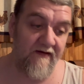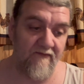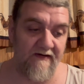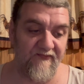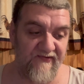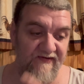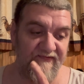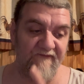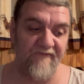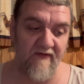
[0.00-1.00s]
represents
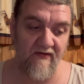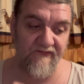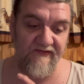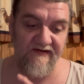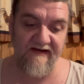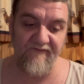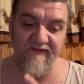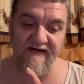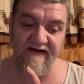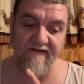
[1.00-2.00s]
the first
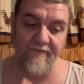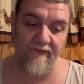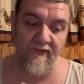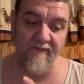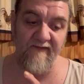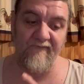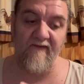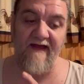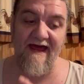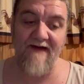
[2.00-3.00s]
significant improvement for
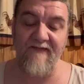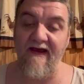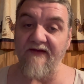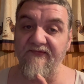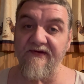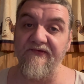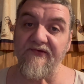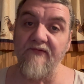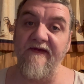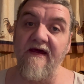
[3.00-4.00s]
the iPad since
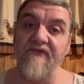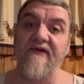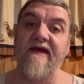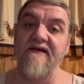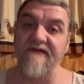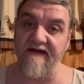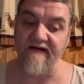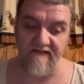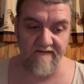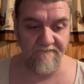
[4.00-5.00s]

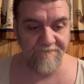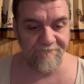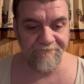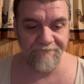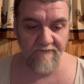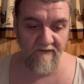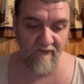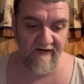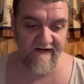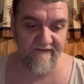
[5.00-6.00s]
2018.
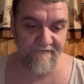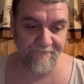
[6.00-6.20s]
Wow.